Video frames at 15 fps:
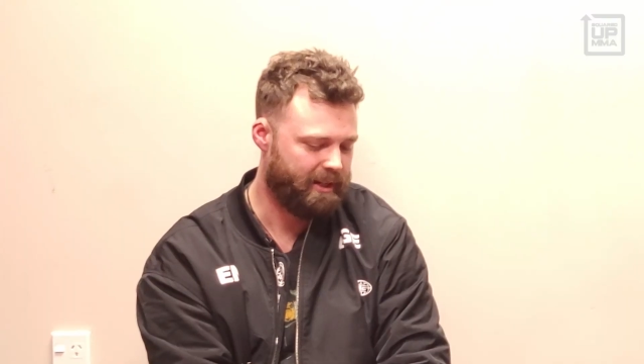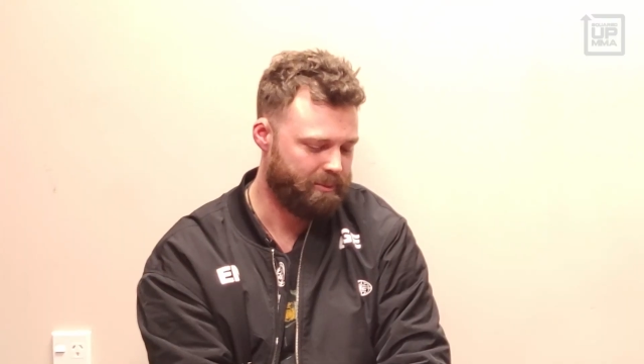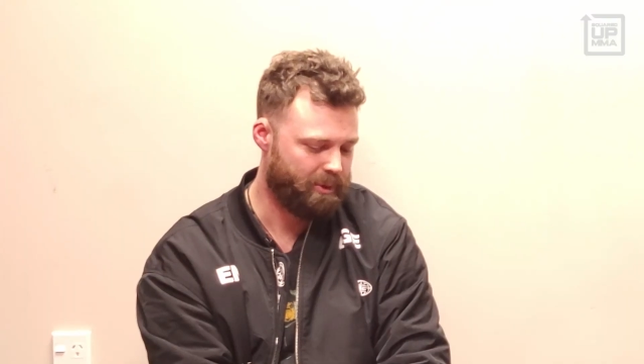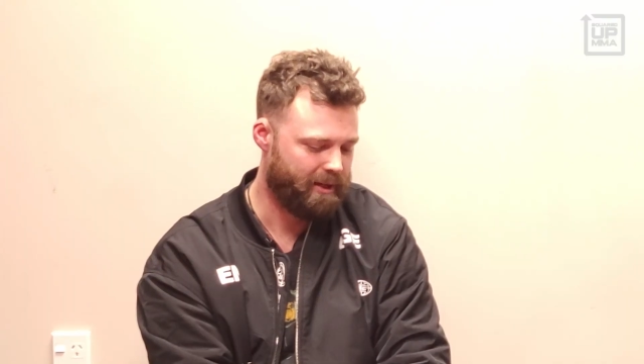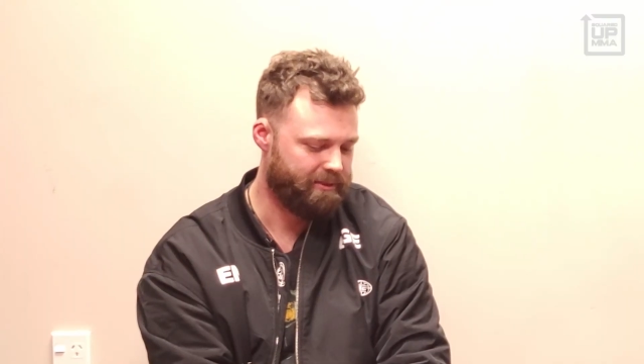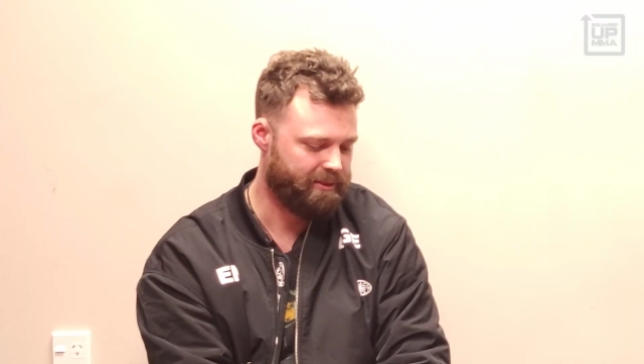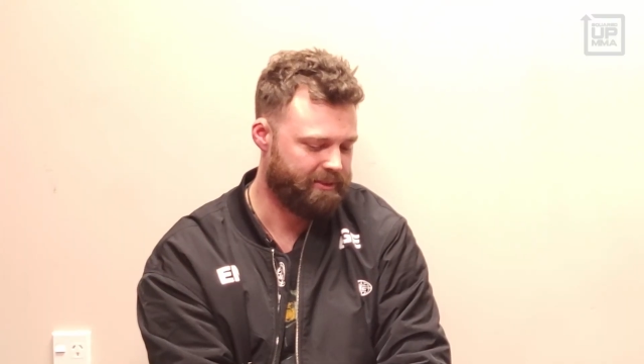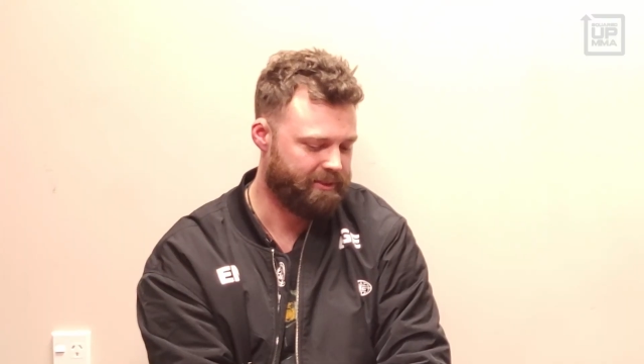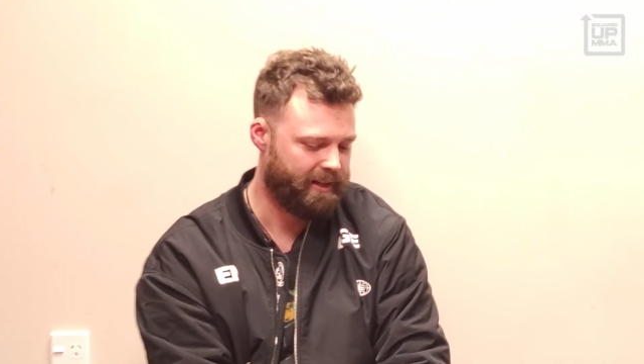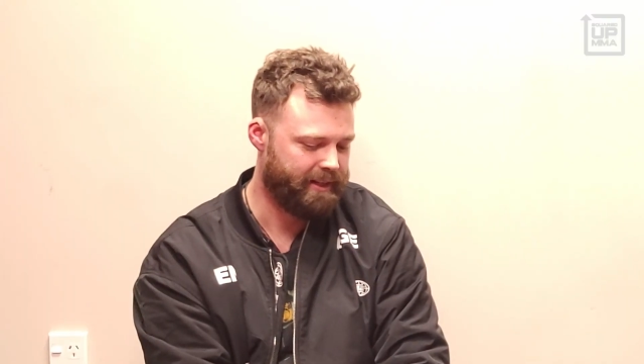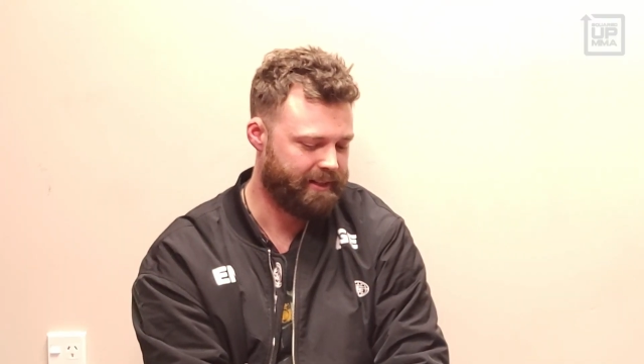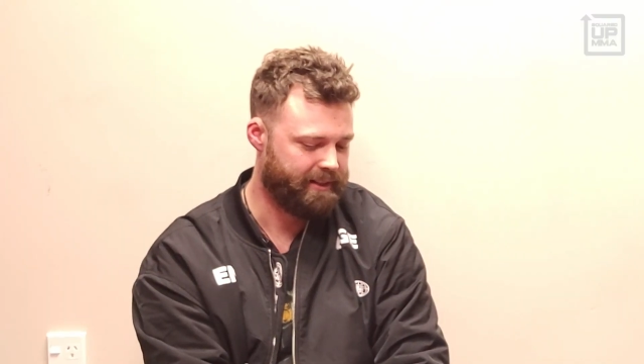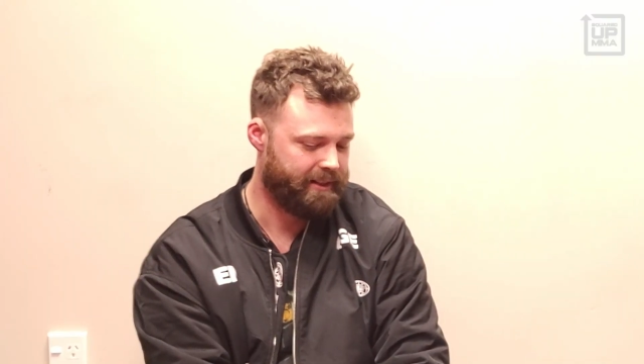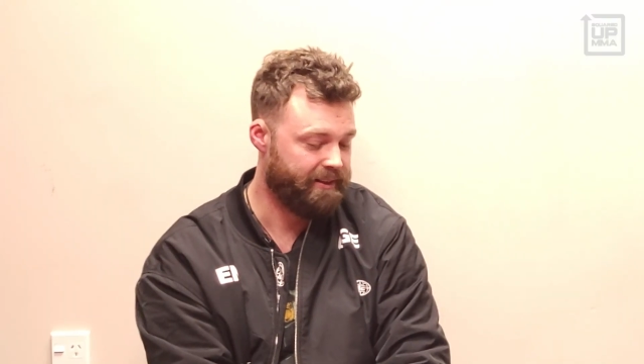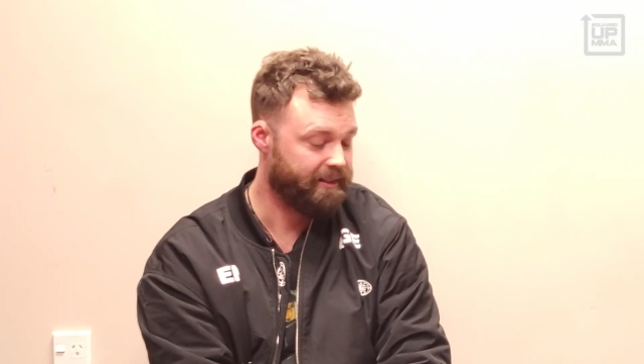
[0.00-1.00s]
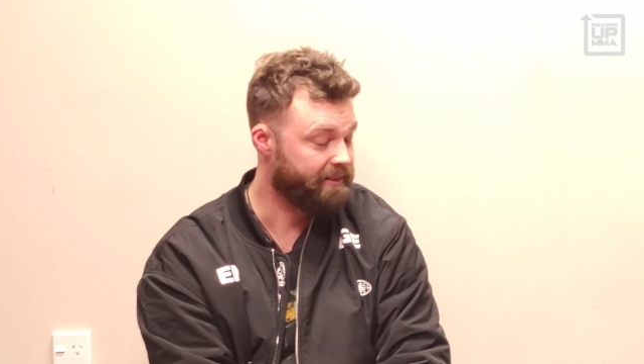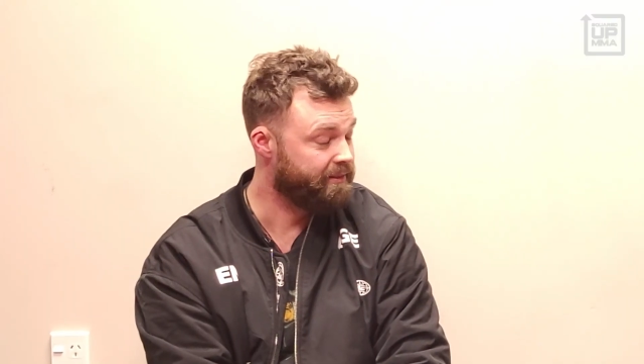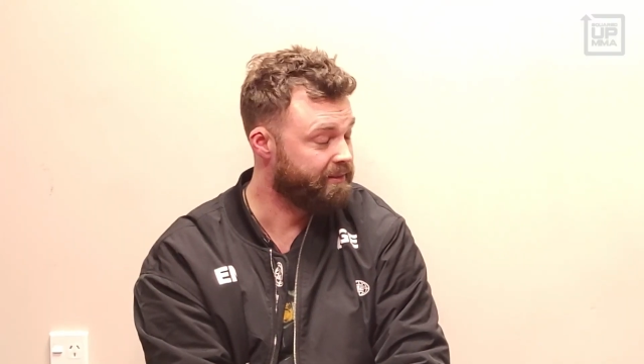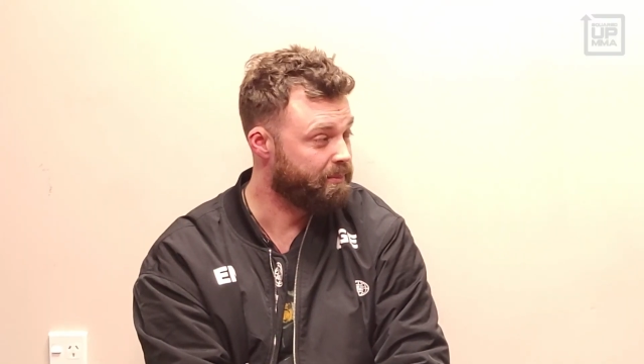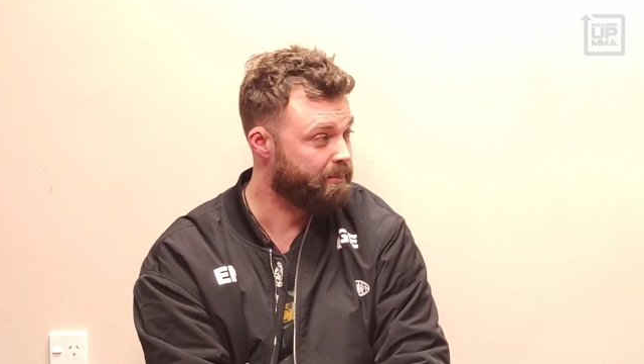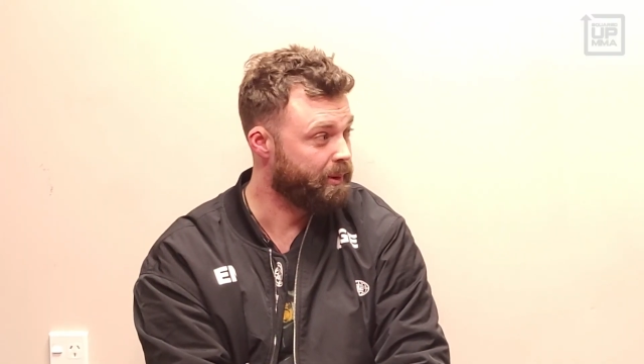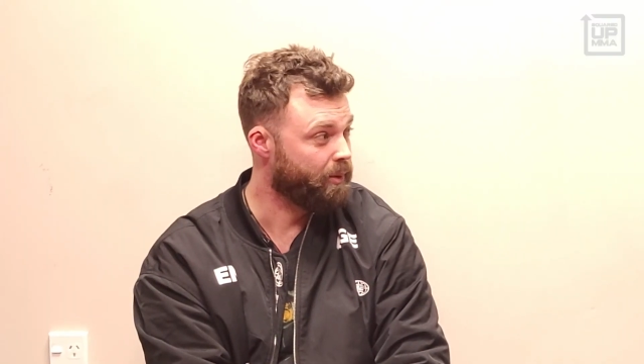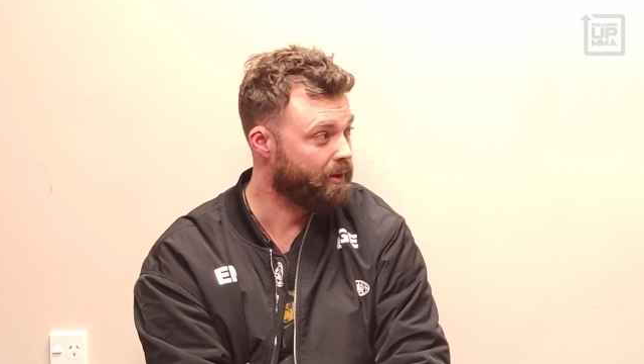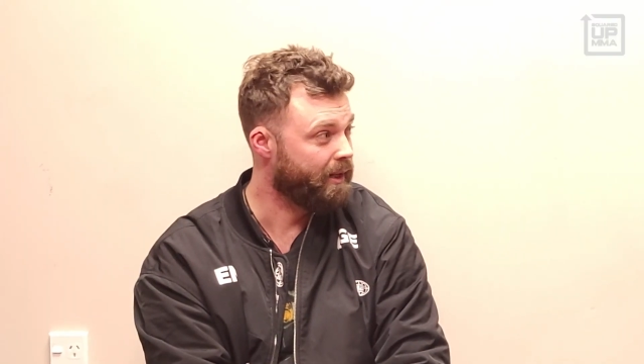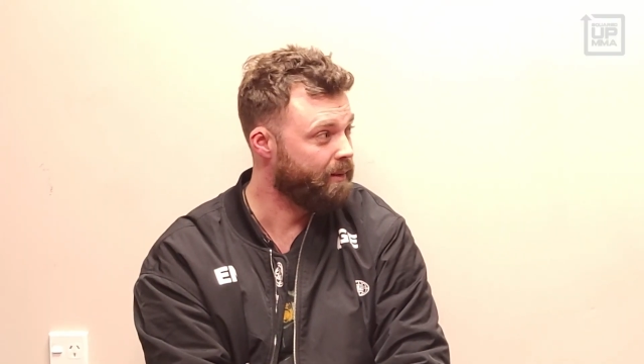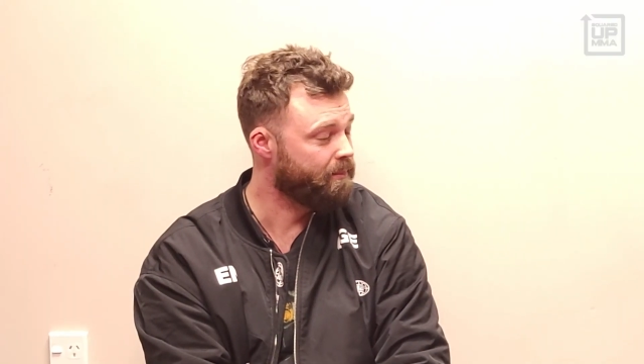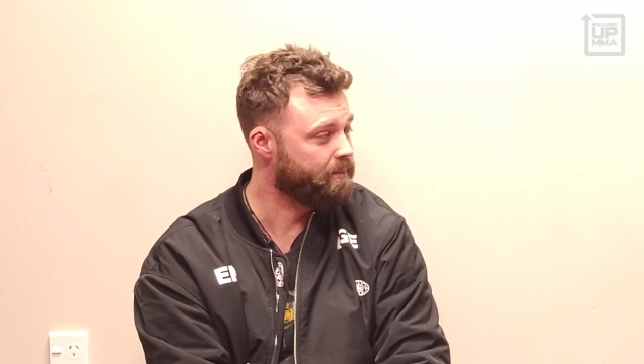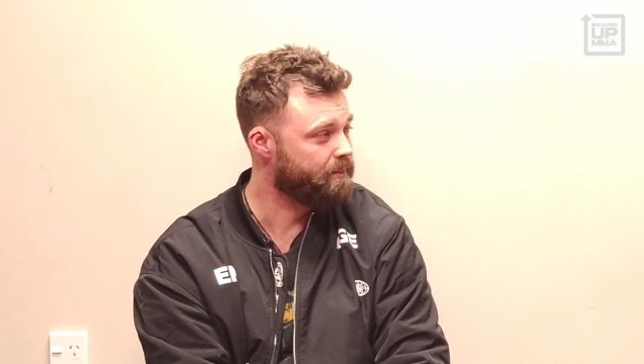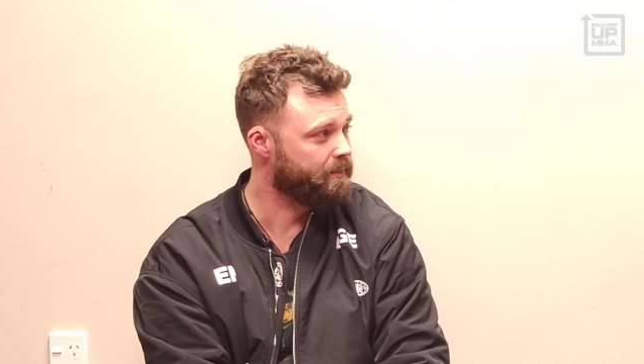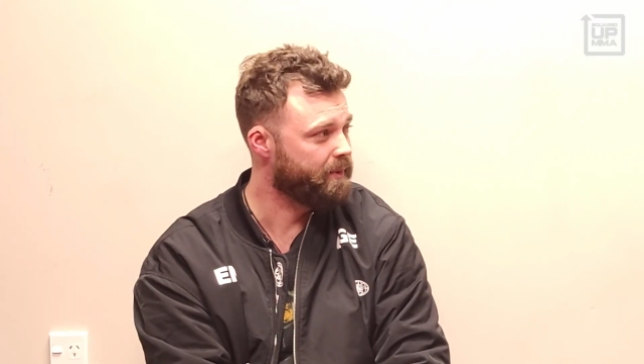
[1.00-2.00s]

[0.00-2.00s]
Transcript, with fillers: time you have a fight kind of build up?